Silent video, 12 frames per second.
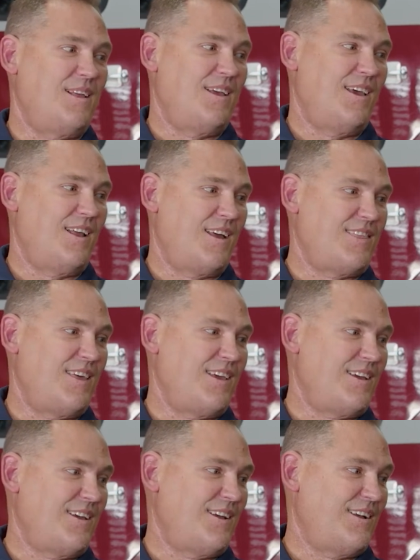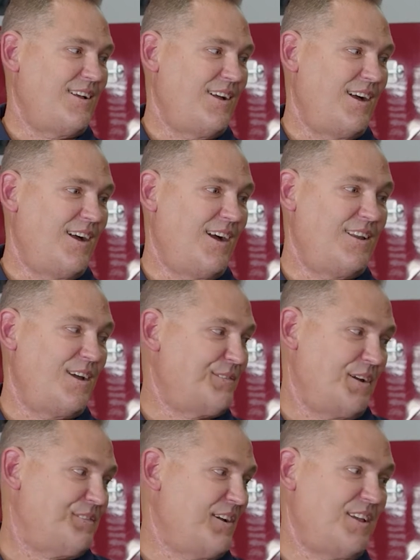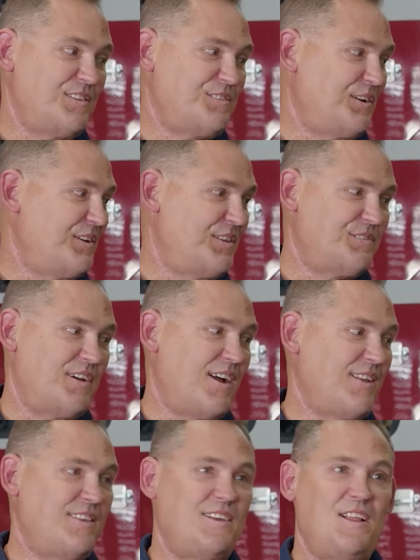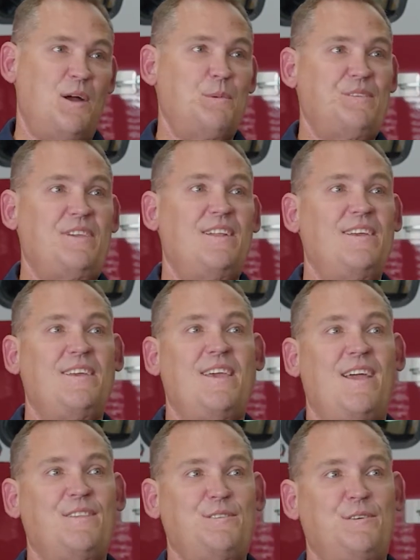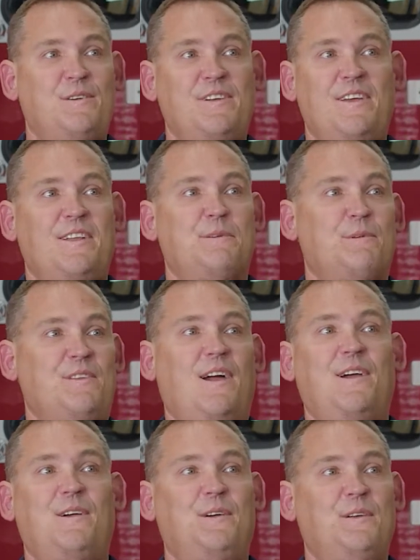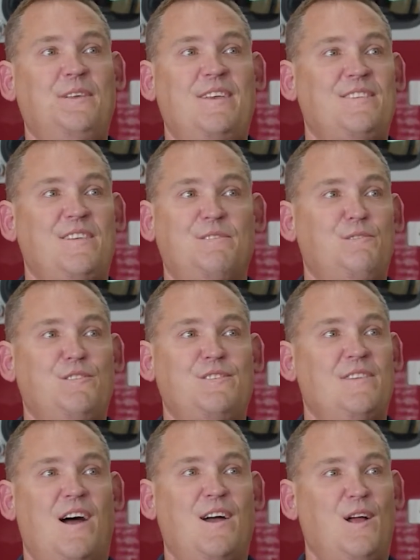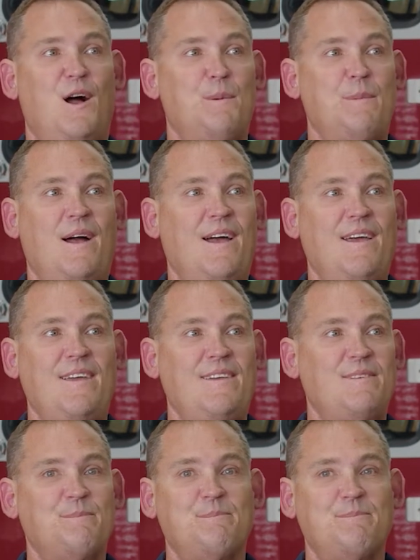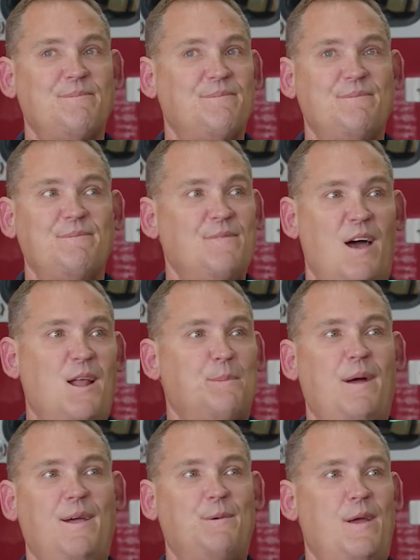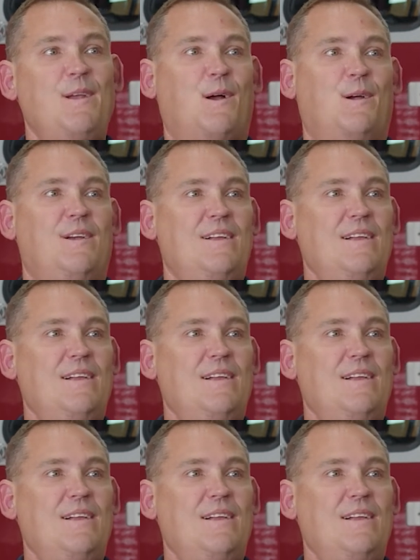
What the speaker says: and I think I never even considered the fact that I was going to get cancer and going to retire early and stuff. It was just not on my radar.